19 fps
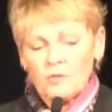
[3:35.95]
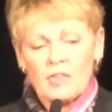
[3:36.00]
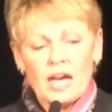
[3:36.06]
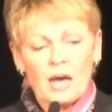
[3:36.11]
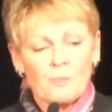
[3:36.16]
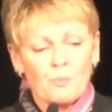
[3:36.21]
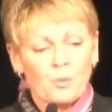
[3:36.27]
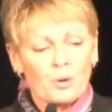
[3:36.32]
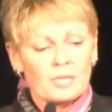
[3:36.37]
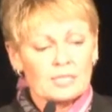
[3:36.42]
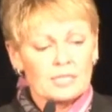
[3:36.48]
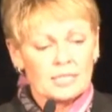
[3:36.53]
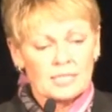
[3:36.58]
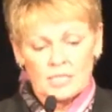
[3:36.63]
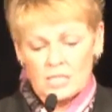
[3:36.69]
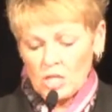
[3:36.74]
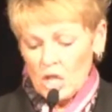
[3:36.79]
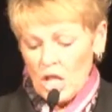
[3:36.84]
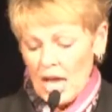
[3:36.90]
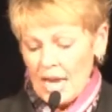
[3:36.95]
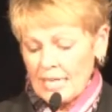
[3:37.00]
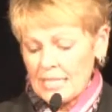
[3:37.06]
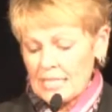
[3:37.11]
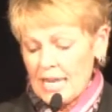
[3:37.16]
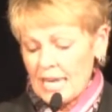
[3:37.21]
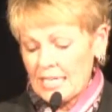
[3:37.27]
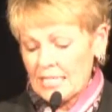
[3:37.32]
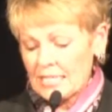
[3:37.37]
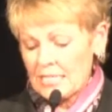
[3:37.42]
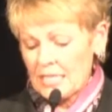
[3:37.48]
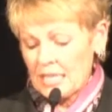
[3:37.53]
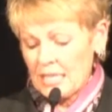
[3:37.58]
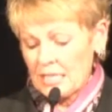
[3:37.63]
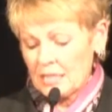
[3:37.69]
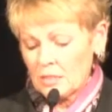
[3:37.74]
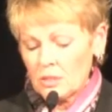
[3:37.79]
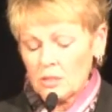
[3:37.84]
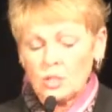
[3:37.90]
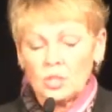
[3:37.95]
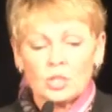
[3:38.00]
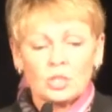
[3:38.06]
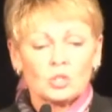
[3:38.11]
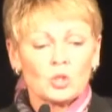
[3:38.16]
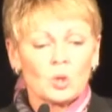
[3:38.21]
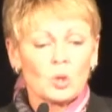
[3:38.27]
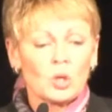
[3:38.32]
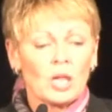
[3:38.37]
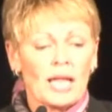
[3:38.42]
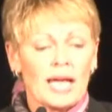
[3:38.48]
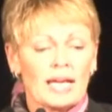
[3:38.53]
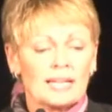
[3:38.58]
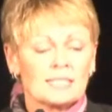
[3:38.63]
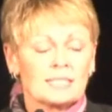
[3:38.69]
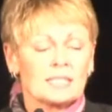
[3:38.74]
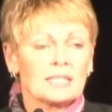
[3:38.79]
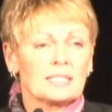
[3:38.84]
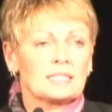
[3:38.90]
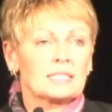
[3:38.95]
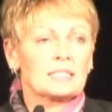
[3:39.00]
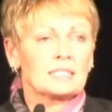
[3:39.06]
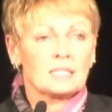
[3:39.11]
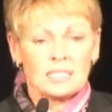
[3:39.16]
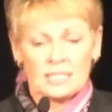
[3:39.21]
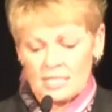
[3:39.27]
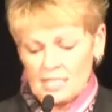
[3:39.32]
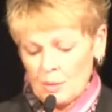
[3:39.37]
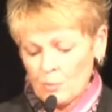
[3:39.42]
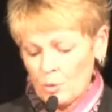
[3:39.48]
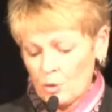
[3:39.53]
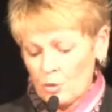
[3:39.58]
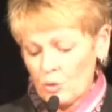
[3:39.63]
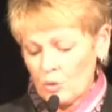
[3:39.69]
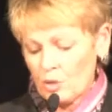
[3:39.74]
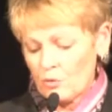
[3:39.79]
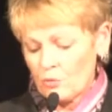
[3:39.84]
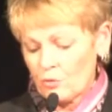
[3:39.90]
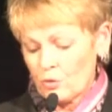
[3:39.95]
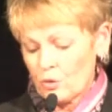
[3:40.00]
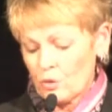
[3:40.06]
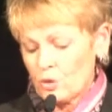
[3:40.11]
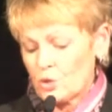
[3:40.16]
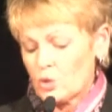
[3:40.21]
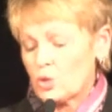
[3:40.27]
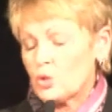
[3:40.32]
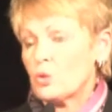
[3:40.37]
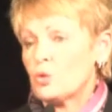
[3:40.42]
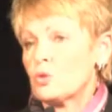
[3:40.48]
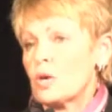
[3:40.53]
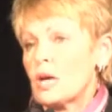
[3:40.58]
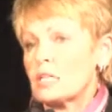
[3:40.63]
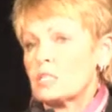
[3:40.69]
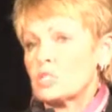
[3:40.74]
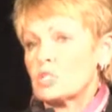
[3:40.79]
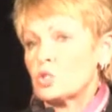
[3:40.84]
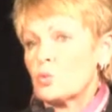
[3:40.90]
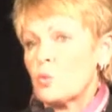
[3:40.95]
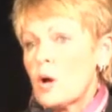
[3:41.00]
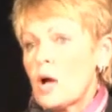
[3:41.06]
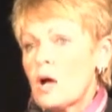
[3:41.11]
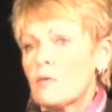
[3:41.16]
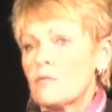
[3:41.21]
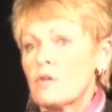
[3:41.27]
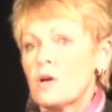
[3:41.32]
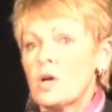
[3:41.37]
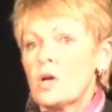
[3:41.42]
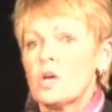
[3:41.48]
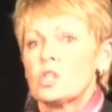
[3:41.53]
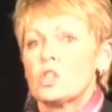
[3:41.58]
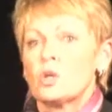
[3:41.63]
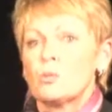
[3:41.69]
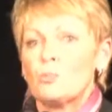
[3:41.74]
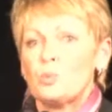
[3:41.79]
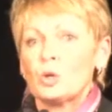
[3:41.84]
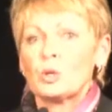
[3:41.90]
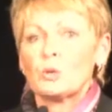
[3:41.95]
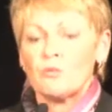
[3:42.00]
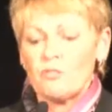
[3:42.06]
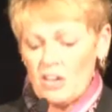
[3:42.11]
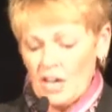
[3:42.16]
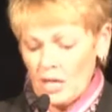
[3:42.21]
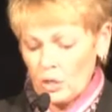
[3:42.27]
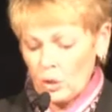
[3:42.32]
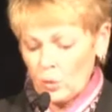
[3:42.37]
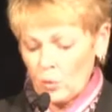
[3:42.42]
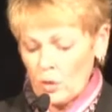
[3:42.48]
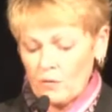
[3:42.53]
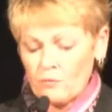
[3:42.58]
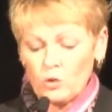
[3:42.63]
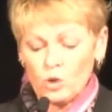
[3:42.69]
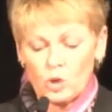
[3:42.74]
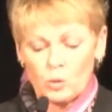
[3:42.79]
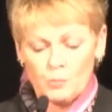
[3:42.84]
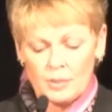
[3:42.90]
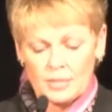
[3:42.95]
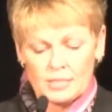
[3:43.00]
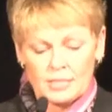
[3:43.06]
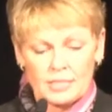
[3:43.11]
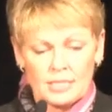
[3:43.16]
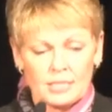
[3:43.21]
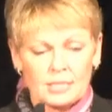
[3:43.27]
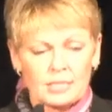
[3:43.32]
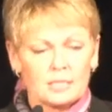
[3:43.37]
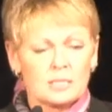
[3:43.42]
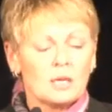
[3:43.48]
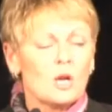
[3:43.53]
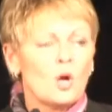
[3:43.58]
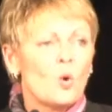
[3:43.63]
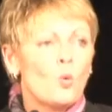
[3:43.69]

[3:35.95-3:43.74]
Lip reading: That brings us to line 19, total assets, December 31st, 2012, the book value of your business,